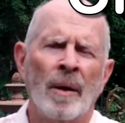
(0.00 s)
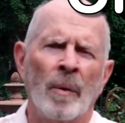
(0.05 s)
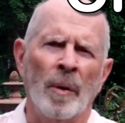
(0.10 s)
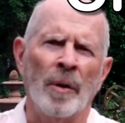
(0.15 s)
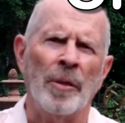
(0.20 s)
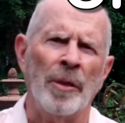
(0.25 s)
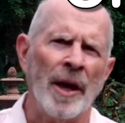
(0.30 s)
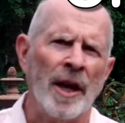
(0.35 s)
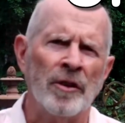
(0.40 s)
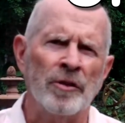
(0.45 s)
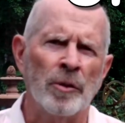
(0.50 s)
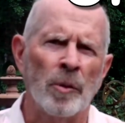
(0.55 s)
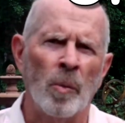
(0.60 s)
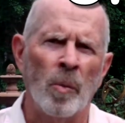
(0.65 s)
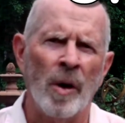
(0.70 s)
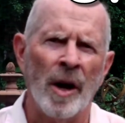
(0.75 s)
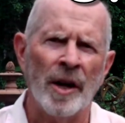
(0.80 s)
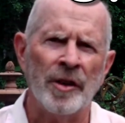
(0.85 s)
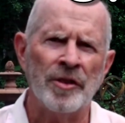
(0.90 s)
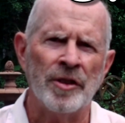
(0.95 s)
Well, thanks for
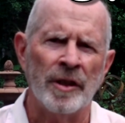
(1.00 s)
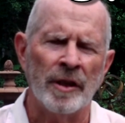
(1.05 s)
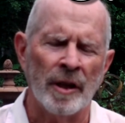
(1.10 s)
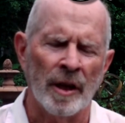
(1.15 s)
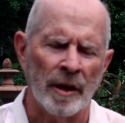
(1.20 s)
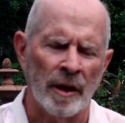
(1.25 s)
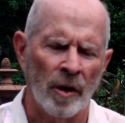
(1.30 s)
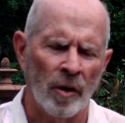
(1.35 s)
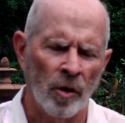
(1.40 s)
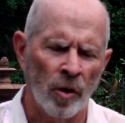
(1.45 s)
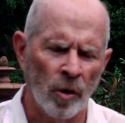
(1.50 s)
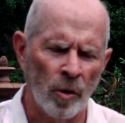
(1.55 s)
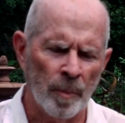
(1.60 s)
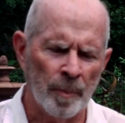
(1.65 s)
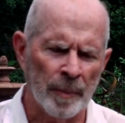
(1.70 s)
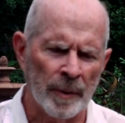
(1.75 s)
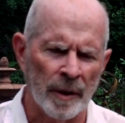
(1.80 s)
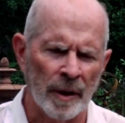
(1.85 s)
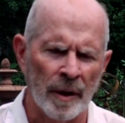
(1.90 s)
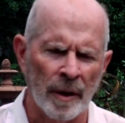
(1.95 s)
watching, and I
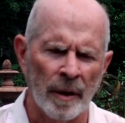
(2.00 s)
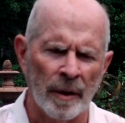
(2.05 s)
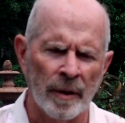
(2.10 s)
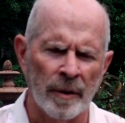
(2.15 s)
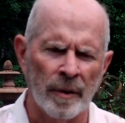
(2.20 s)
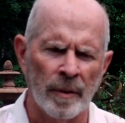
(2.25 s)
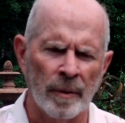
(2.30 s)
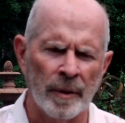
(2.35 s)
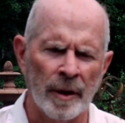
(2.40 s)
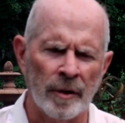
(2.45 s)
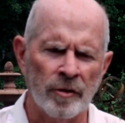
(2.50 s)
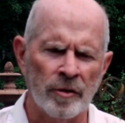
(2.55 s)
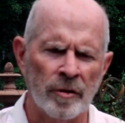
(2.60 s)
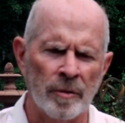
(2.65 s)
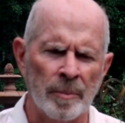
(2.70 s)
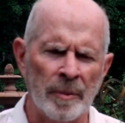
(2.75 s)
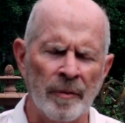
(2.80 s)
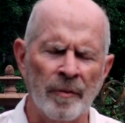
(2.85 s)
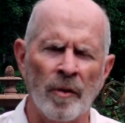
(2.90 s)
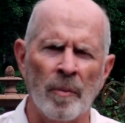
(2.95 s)
hope uh, you get
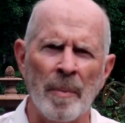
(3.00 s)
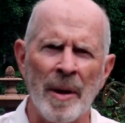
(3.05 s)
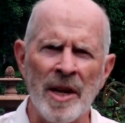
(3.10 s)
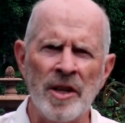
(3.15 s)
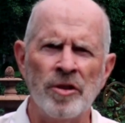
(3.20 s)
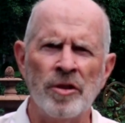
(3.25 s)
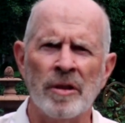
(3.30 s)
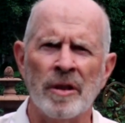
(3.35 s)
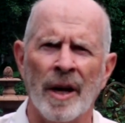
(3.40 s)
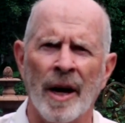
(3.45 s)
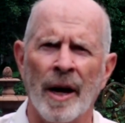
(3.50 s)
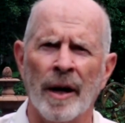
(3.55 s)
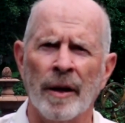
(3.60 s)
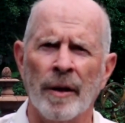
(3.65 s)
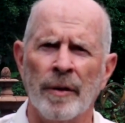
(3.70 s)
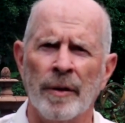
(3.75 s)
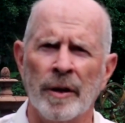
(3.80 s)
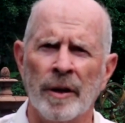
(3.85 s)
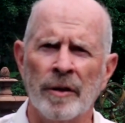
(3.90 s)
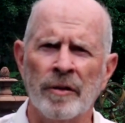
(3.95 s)
some information out
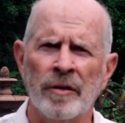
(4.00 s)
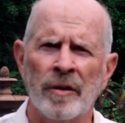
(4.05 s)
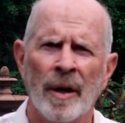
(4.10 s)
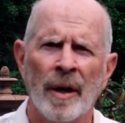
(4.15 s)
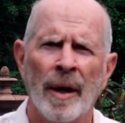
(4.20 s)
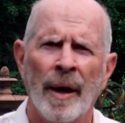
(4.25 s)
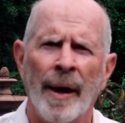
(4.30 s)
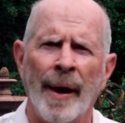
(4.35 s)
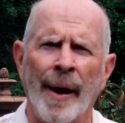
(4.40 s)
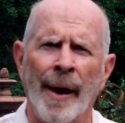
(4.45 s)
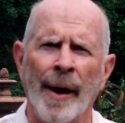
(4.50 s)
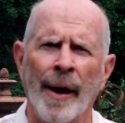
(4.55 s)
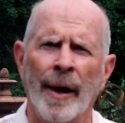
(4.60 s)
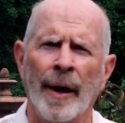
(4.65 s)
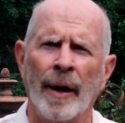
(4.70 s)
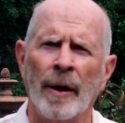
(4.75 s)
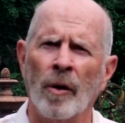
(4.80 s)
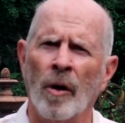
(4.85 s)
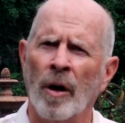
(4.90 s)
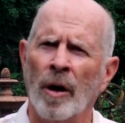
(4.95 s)
of this.
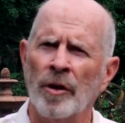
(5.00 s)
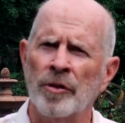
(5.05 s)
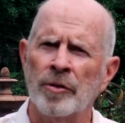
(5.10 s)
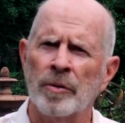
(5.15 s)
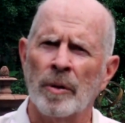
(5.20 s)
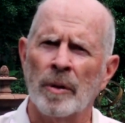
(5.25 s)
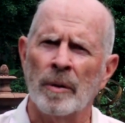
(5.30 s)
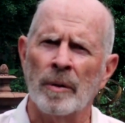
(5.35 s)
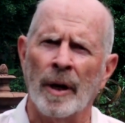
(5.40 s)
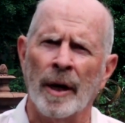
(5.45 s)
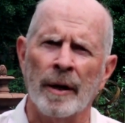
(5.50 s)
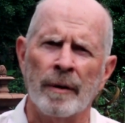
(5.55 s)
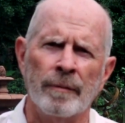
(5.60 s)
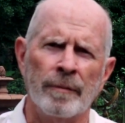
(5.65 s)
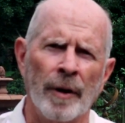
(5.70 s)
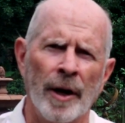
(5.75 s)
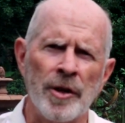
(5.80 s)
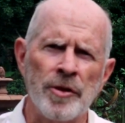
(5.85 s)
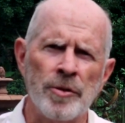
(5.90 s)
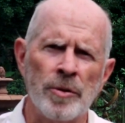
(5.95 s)
And also, I
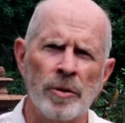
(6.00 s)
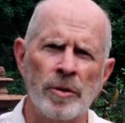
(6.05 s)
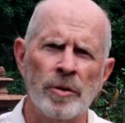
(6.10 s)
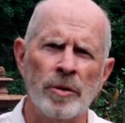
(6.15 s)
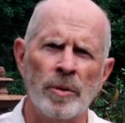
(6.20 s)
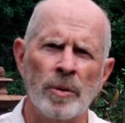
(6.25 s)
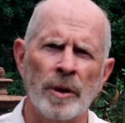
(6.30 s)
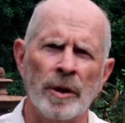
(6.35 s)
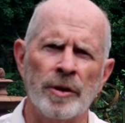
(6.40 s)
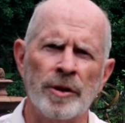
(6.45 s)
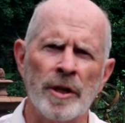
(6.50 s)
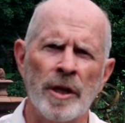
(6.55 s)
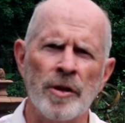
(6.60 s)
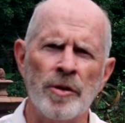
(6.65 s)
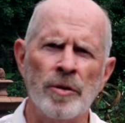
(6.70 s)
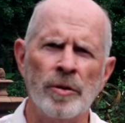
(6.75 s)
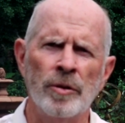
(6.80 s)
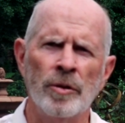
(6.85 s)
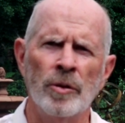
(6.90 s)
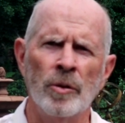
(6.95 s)
invite you to
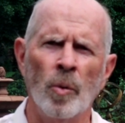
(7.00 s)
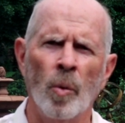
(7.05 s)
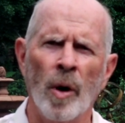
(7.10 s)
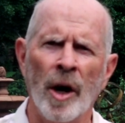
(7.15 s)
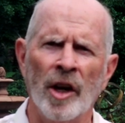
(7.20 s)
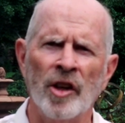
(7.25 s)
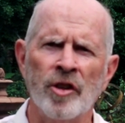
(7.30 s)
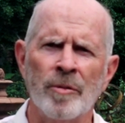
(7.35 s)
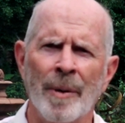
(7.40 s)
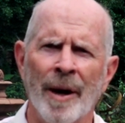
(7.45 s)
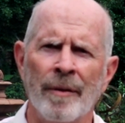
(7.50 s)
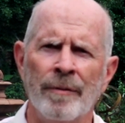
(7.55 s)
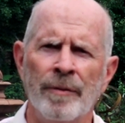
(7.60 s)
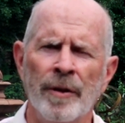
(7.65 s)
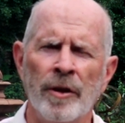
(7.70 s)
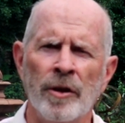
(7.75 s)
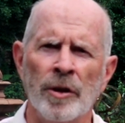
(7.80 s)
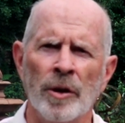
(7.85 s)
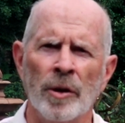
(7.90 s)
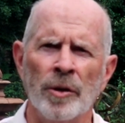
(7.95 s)
continue to watch my
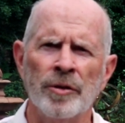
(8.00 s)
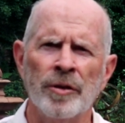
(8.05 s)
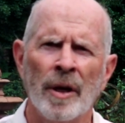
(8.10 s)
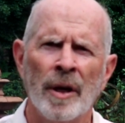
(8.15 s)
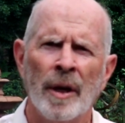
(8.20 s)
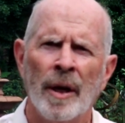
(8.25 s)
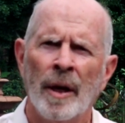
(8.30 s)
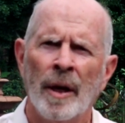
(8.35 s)
videos